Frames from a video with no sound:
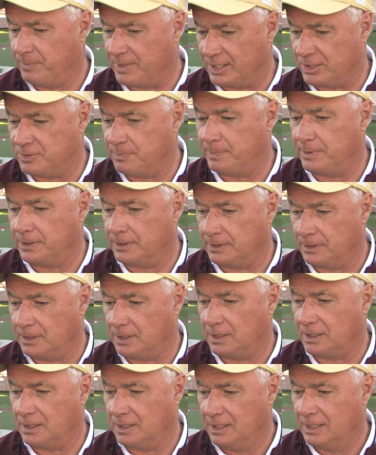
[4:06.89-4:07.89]
That's
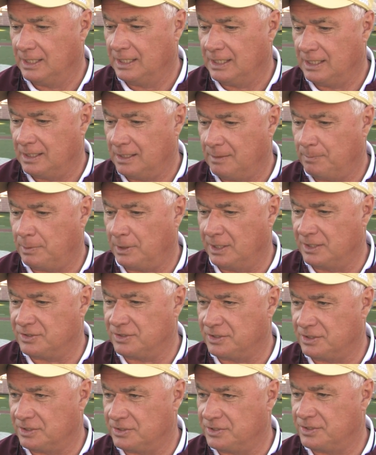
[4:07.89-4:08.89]
been
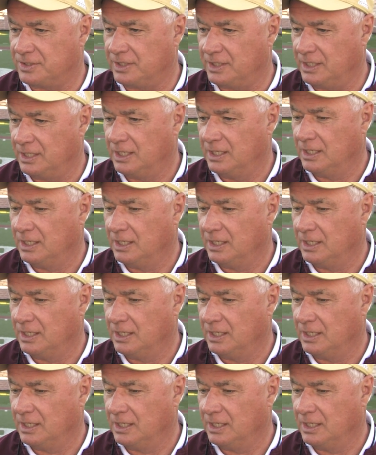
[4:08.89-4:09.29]
pleasant to see.